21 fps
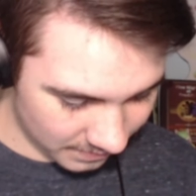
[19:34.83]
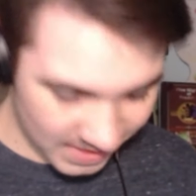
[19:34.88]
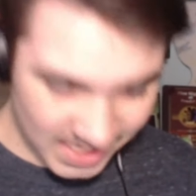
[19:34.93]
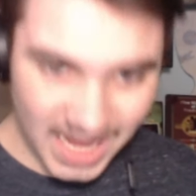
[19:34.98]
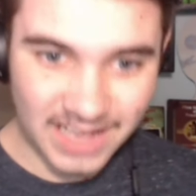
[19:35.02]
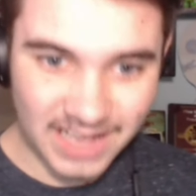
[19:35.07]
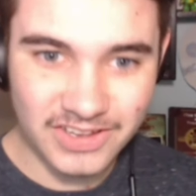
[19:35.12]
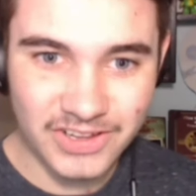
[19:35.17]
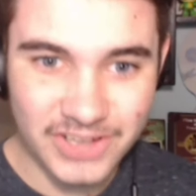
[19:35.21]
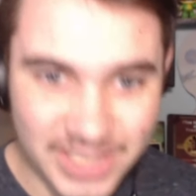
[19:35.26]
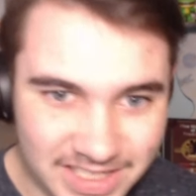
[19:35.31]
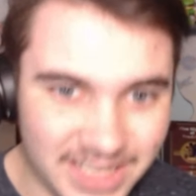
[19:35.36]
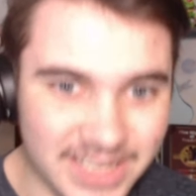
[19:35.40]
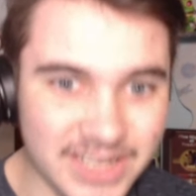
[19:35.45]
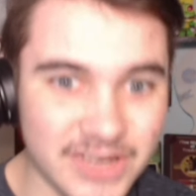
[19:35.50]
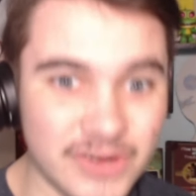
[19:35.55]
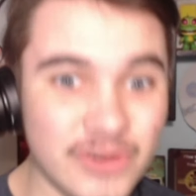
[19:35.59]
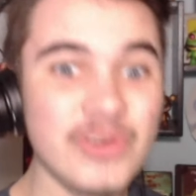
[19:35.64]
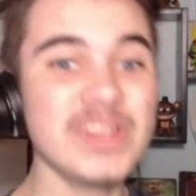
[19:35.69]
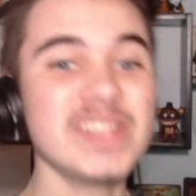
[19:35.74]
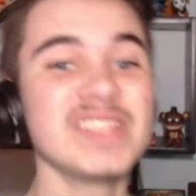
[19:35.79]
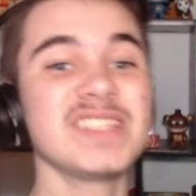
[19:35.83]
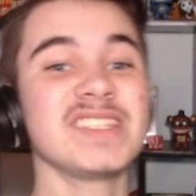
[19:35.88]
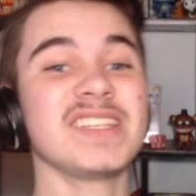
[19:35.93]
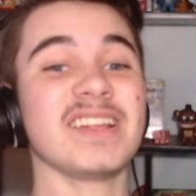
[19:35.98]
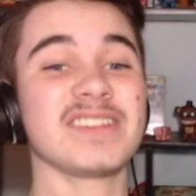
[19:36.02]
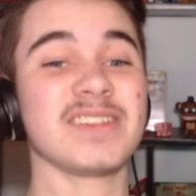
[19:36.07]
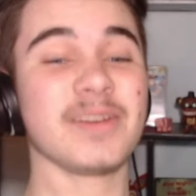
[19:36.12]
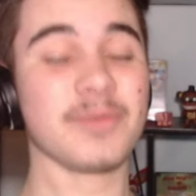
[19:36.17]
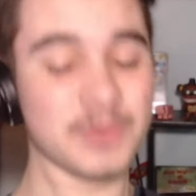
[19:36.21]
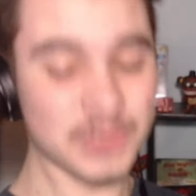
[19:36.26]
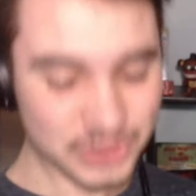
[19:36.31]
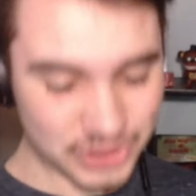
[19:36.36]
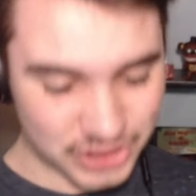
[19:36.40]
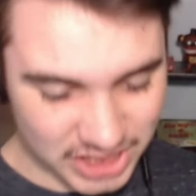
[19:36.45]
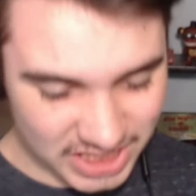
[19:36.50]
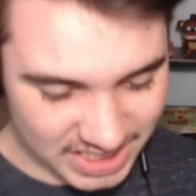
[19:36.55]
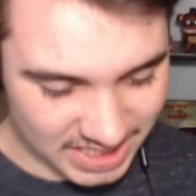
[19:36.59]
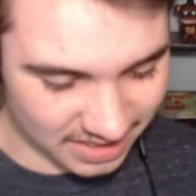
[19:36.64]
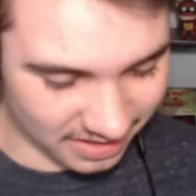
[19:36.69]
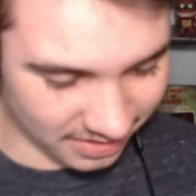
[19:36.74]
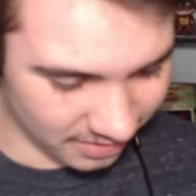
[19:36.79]
Yeah, look at like who he sets up to
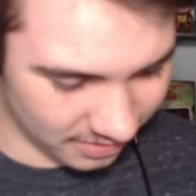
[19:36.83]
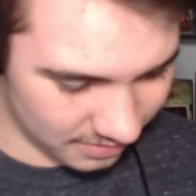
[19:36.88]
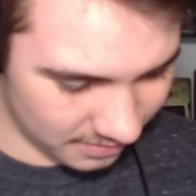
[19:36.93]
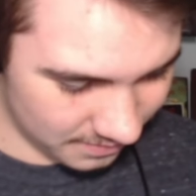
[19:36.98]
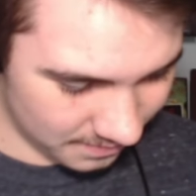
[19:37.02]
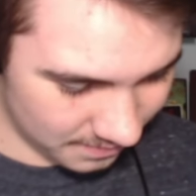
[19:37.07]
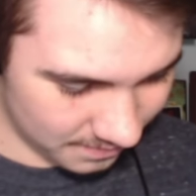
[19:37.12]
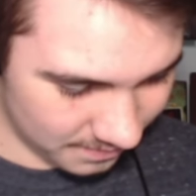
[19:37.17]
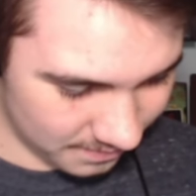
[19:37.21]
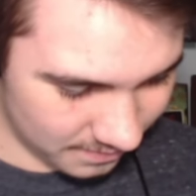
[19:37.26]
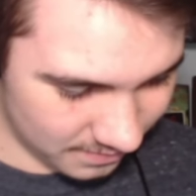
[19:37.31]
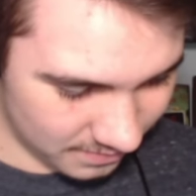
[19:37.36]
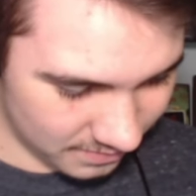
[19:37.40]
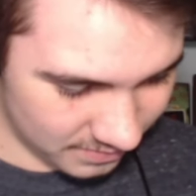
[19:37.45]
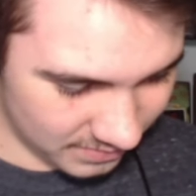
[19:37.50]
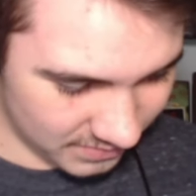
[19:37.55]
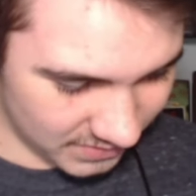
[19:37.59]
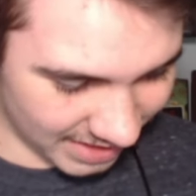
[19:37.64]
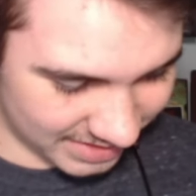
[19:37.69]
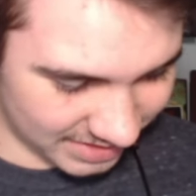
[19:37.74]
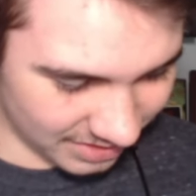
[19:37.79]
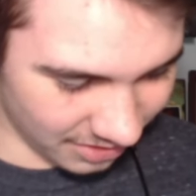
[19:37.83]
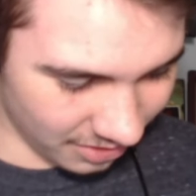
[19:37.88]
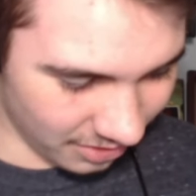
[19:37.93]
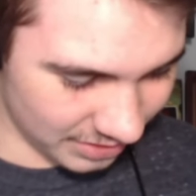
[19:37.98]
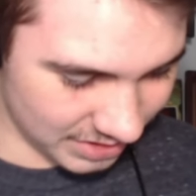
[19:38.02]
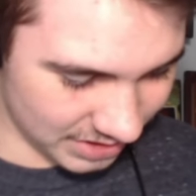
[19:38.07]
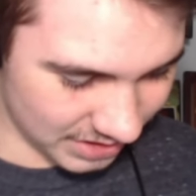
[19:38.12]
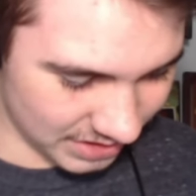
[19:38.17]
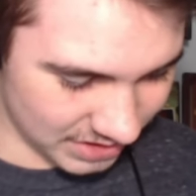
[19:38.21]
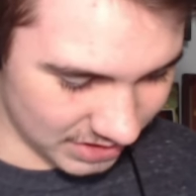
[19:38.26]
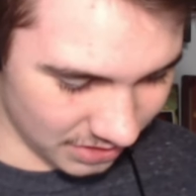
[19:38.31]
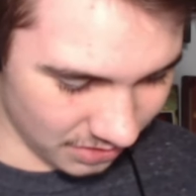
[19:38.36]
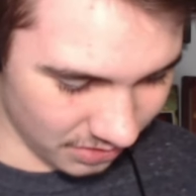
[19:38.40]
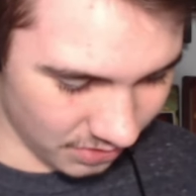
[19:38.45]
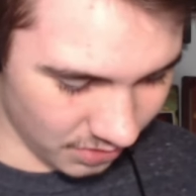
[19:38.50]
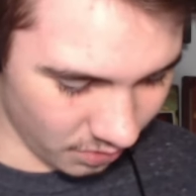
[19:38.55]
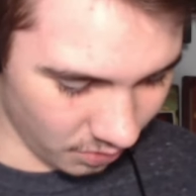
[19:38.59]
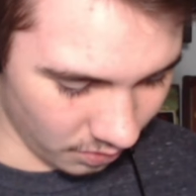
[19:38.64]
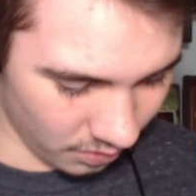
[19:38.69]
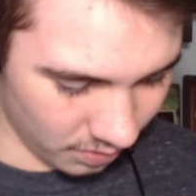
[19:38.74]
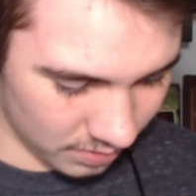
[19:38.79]
Chica. That's honestly so
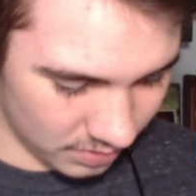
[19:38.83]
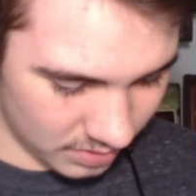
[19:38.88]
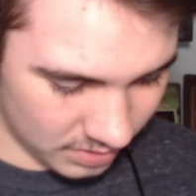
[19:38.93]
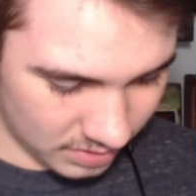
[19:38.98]
cool.